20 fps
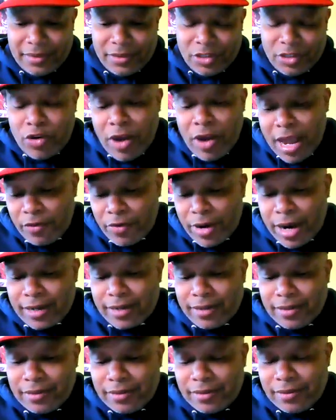Trainwreck
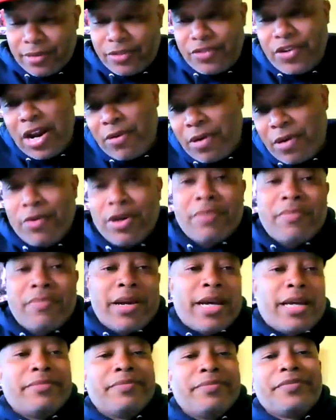wasn't
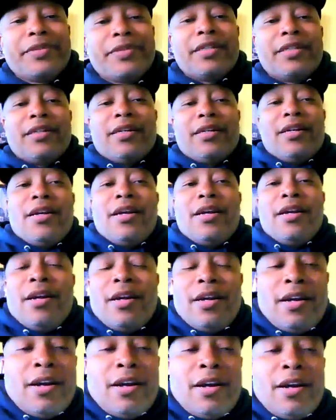bad.
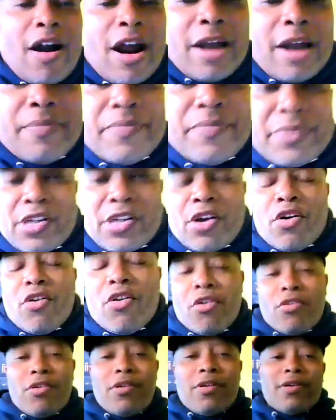All right,
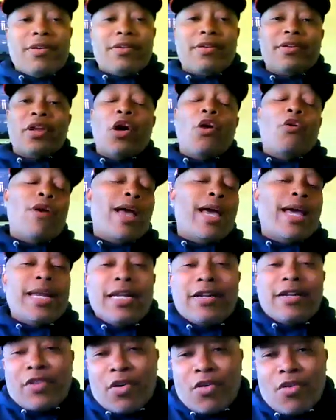so no Eddie,
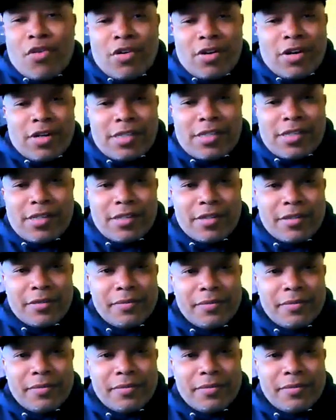of course.